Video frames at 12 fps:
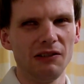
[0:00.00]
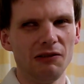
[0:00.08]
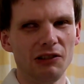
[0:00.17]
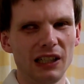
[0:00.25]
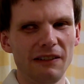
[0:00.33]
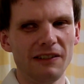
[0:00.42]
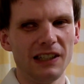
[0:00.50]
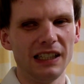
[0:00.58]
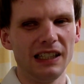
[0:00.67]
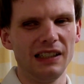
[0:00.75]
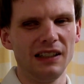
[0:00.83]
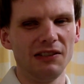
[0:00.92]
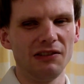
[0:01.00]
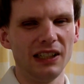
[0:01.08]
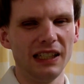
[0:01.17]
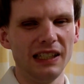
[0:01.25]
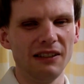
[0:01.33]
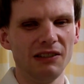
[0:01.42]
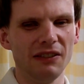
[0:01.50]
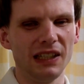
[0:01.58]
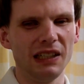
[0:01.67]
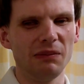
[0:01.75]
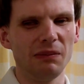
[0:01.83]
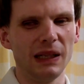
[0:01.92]
dry fire training
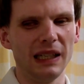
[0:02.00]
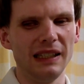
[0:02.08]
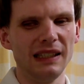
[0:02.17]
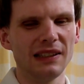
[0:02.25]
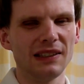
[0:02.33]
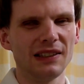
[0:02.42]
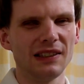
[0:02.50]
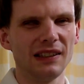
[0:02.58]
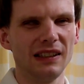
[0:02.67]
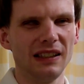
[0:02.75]
without pellets,